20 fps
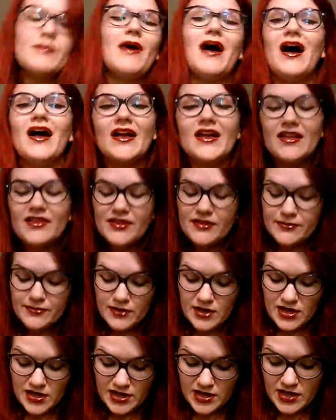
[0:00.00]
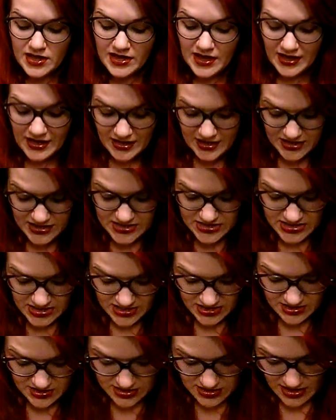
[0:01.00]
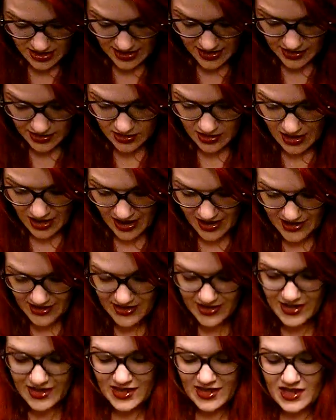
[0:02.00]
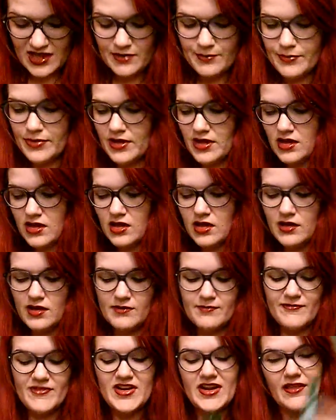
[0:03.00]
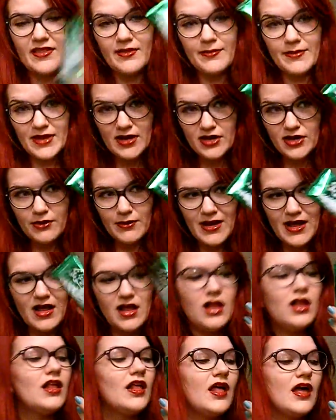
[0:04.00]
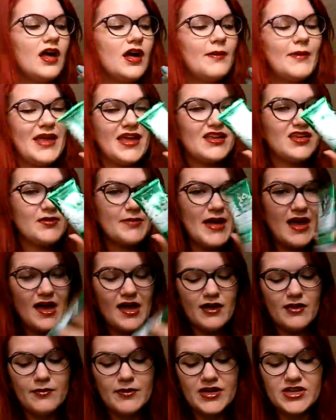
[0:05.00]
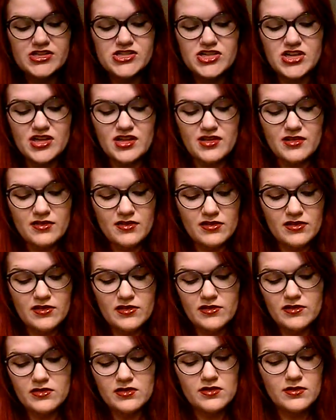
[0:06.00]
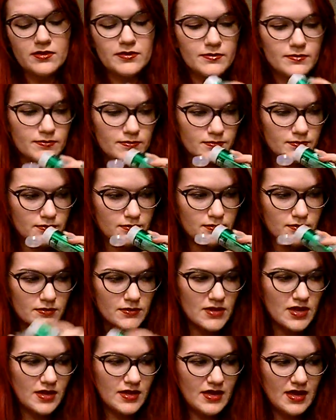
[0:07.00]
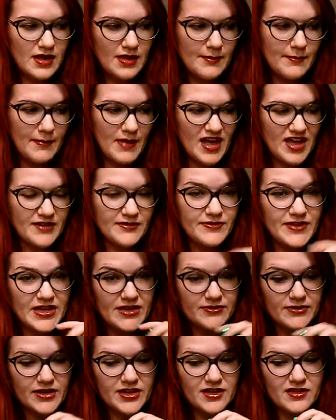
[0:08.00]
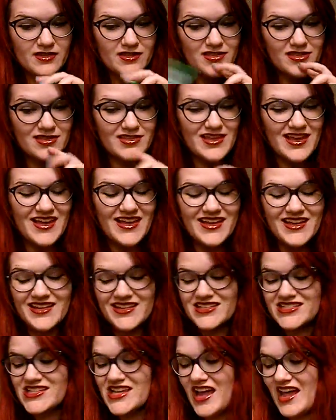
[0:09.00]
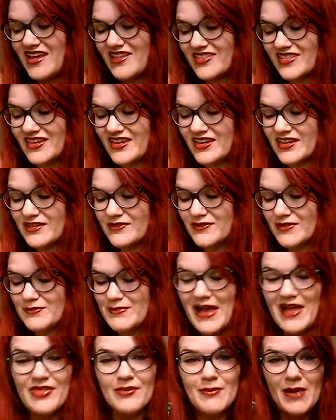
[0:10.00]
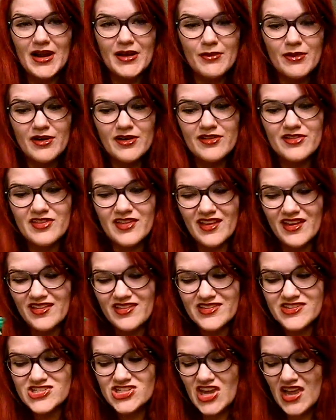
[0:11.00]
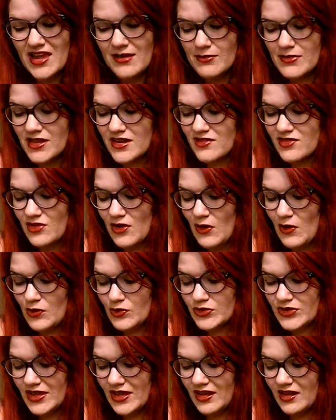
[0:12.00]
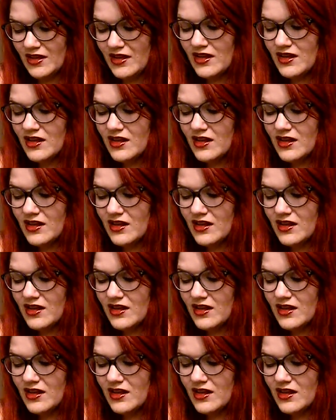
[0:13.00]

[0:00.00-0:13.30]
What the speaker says: pocket in the front, and in there I keep Vanilla Bean Noel Antibac, which is my favorite scent, I think, from Bath & Body Works, and it's a shame that it's only